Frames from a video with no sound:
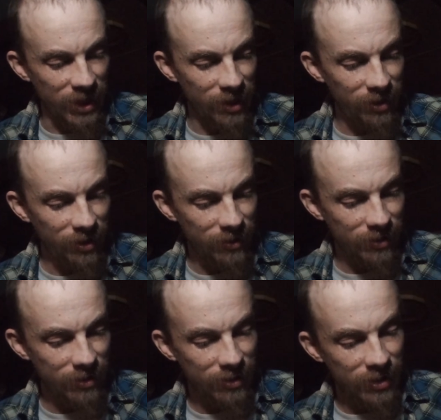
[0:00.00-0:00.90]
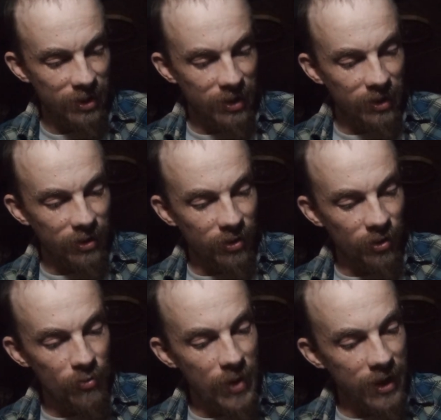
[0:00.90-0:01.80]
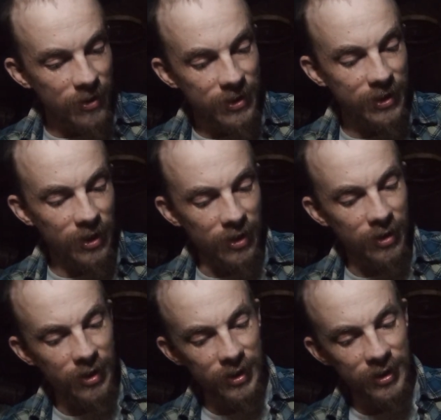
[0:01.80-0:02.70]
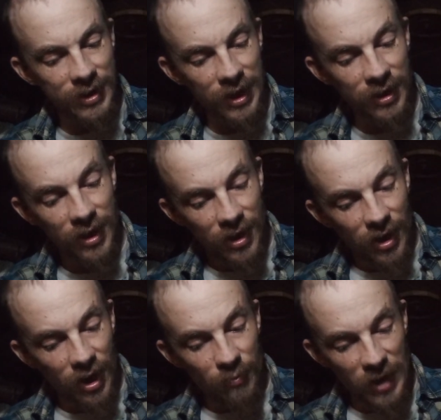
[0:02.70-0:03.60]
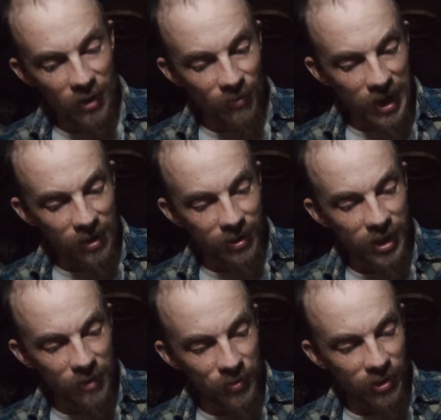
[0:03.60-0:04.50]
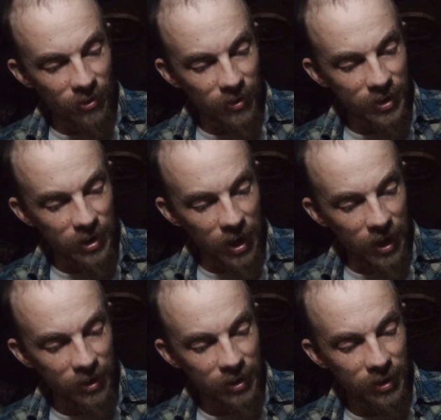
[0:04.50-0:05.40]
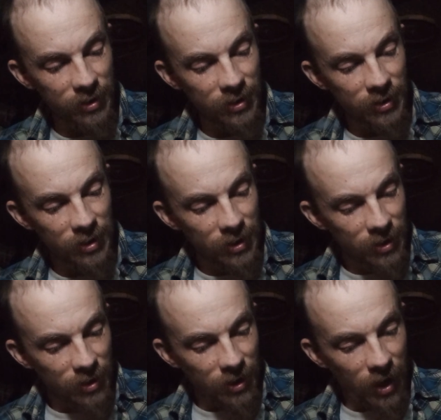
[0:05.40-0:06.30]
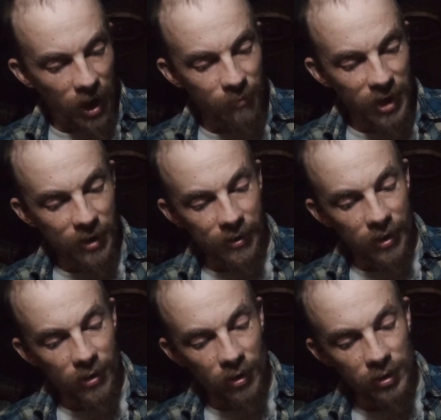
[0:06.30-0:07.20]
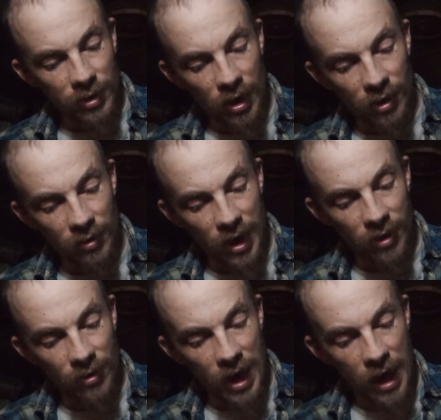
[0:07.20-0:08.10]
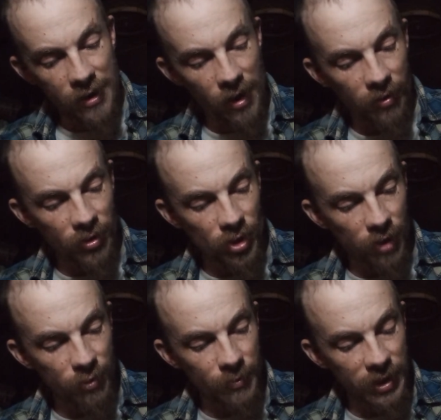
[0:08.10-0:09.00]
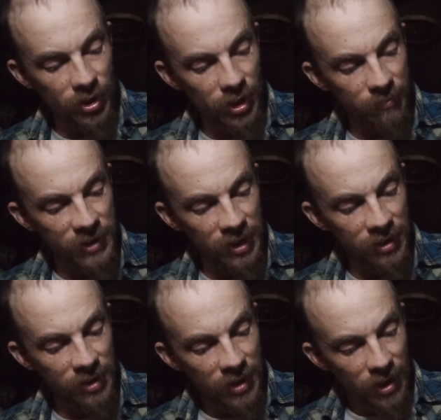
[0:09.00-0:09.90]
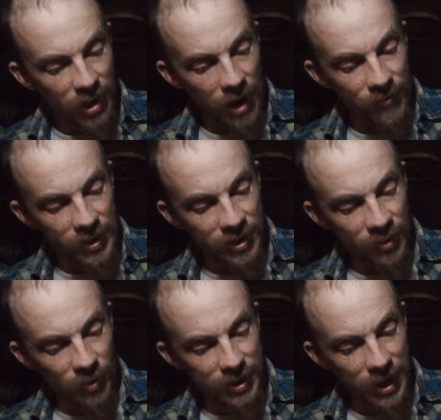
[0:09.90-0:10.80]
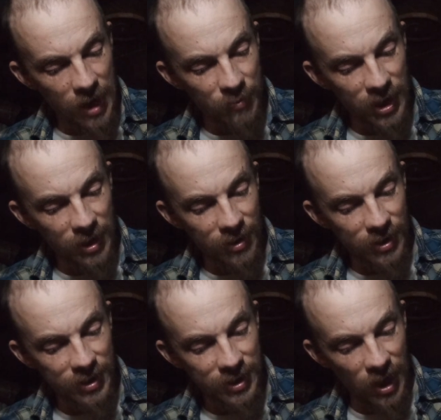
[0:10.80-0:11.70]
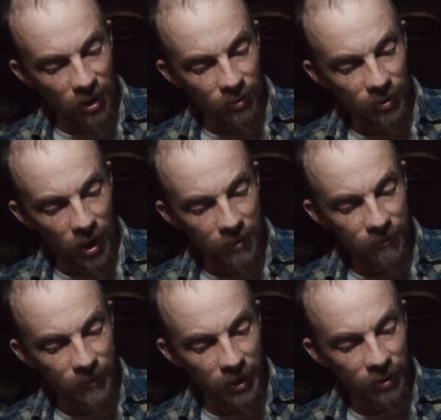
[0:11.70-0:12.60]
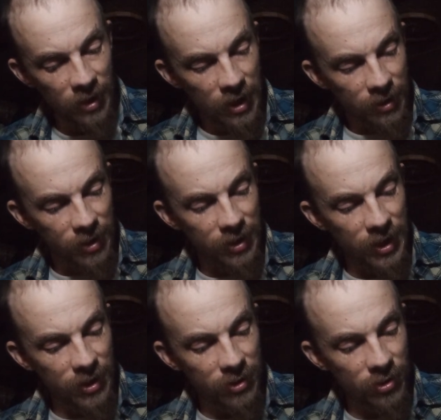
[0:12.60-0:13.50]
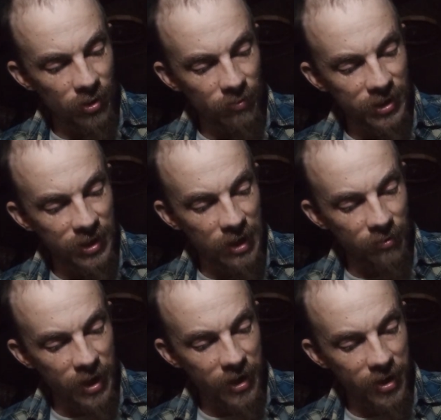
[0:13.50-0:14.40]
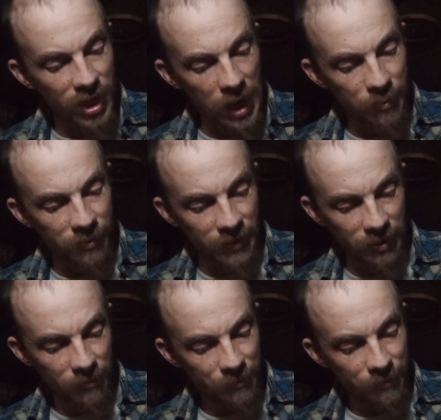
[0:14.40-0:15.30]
bad. You wait and see, they said, and meanwhile keep your doors locked. I immediately called Colorado and had another Doberman shipped in. If this is what's happening in this town, I felt the thing to do was get right on top of it.